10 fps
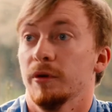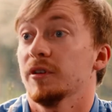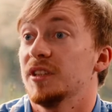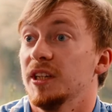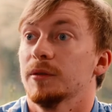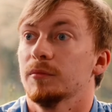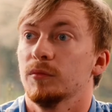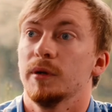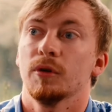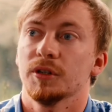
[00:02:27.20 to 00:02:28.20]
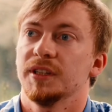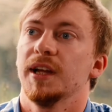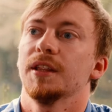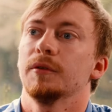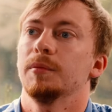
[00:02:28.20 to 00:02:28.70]
We're a team, we work
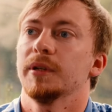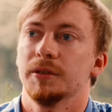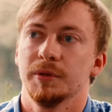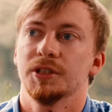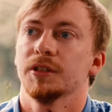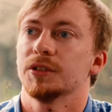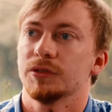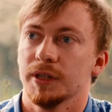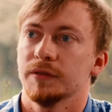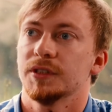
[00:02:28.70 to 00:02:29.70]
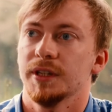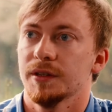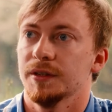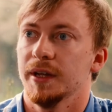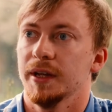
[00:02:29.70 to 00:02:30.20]
together, we play to each other's strengths at the
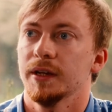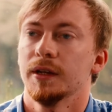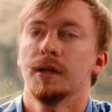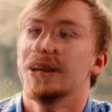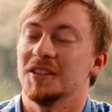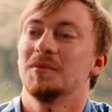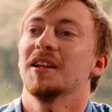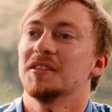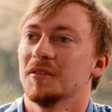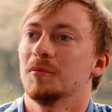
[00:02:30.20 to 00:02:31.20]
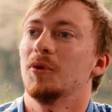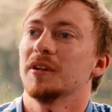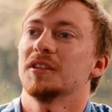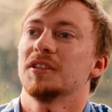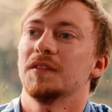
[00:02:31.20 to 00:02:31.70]
end of the day. As well as the
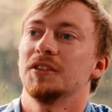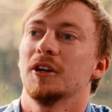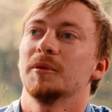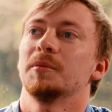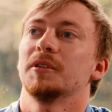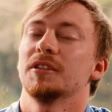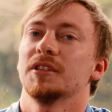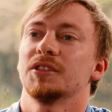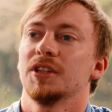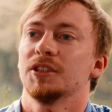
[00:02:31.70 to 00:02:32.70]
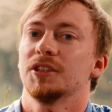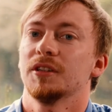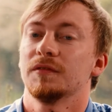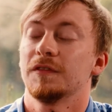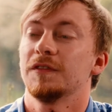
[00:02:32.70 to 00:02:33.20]
rewardingness of the job is because it's such
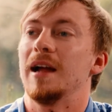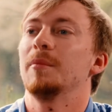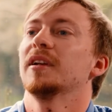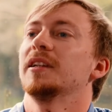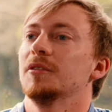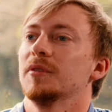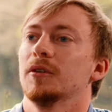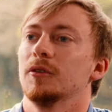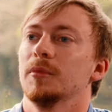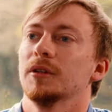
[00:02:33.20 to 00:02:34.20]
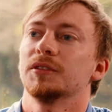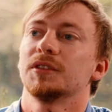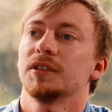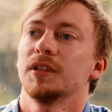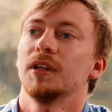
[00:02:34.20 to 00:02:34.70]
a family unit
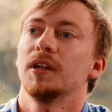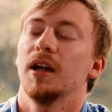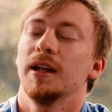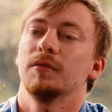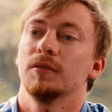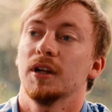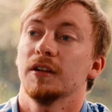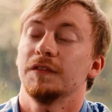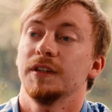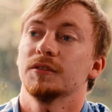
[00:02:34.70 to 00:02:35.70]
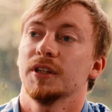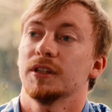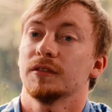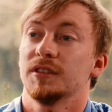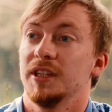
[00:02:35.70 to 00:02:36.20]
almost, and everyone kind of feels
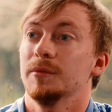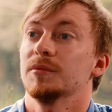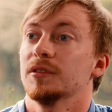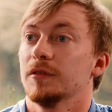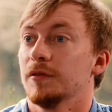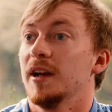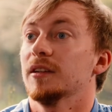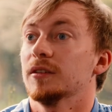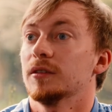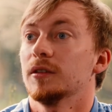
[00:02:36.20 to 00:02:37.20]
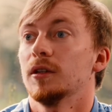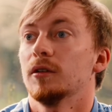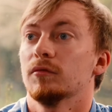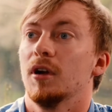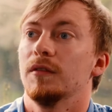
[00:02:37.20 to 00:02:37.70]
like teams and a friend
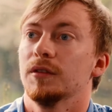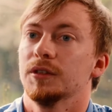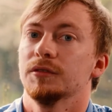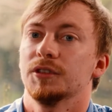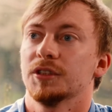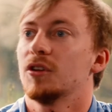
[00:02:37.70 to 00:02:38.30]
rather than just